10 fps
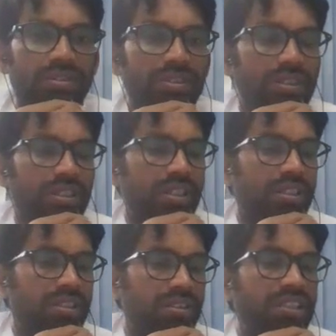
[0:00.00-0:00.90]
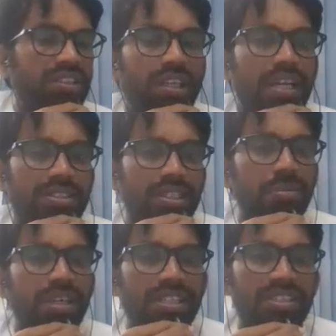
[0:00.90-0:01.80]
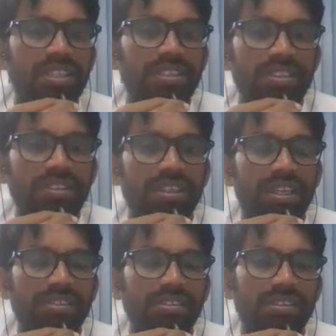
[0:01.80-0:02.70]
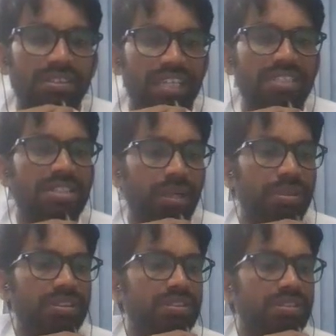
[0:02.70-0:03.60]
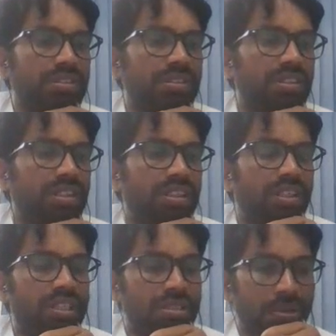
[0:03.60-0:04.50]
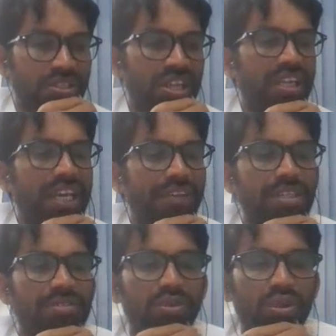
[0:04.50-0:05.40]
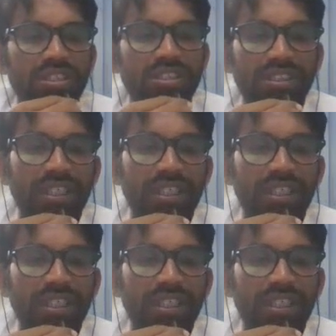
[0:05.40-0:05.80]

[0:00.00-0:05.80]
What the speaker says: in 10th class CBSE 10th class science syllabus. Especially I was focused in the